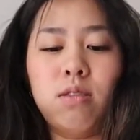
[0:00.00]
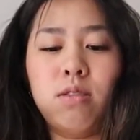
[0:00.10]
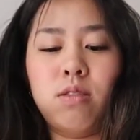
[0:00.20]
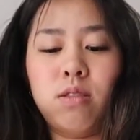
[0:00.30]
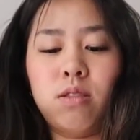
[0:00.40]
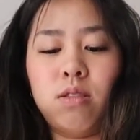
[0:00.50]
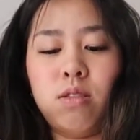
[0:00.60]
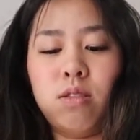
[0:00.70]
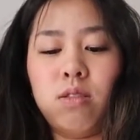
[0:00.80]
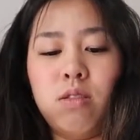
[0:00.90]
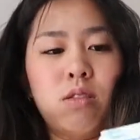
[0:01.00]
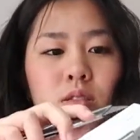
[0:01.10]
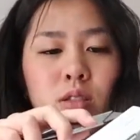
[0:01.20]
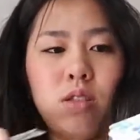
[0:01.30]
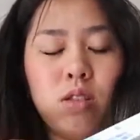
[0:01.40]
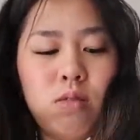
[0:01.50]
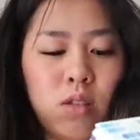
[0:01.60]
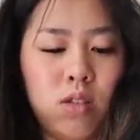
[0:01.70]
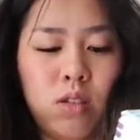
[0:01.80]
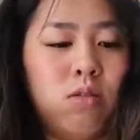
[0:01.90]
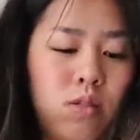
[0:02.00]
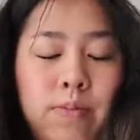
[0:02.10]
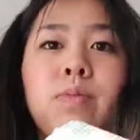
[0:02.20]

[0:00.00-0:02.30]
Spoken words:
Nobody speaks.